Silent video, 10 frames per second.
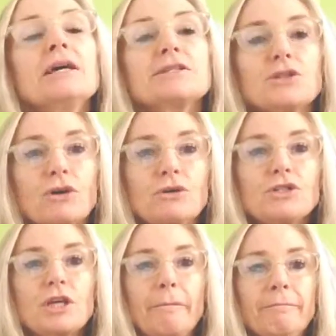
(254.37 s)
So
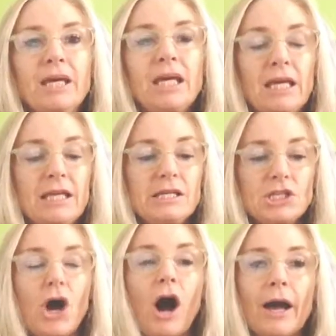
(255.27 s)
to me,
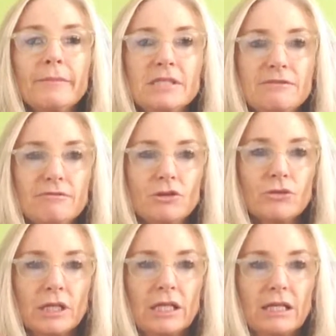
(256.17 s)
time is
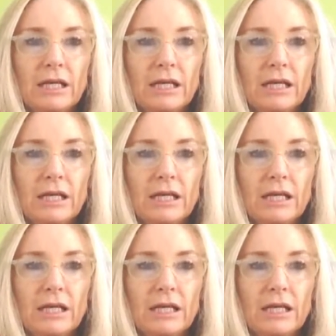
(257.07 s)
very